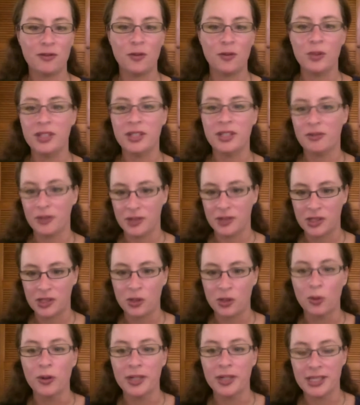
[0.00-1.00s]
For different
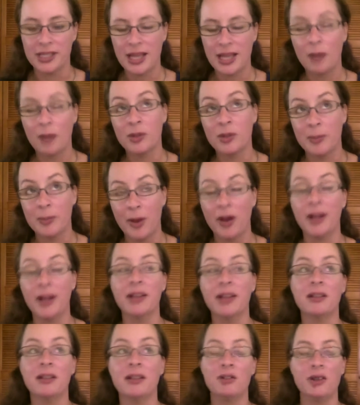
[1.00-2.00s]
stories. That was
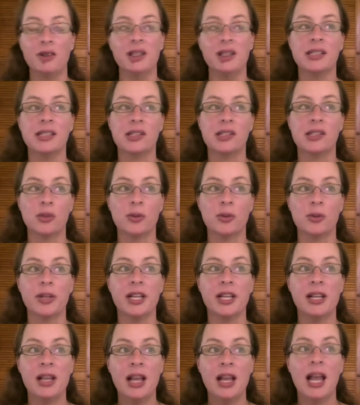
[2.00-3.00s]
mine for this
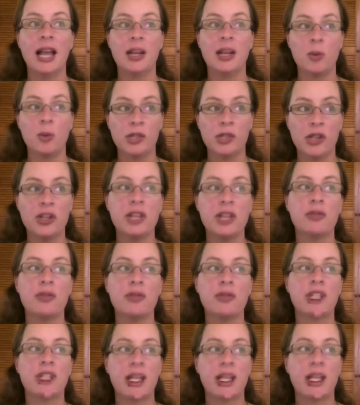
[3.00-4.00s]
story. And it was only
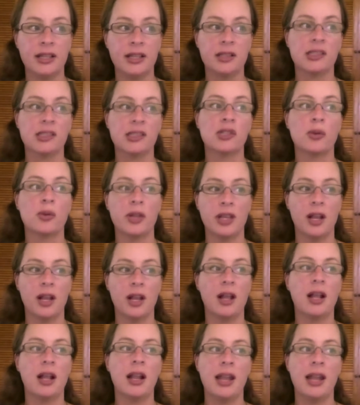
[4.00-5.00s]
through telling the story
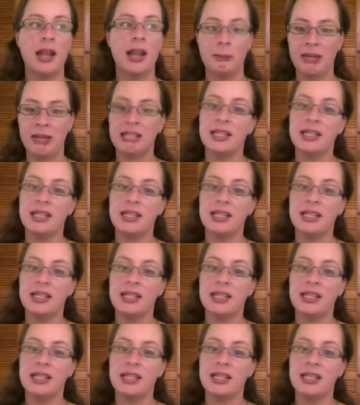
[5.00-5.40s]
that allowed me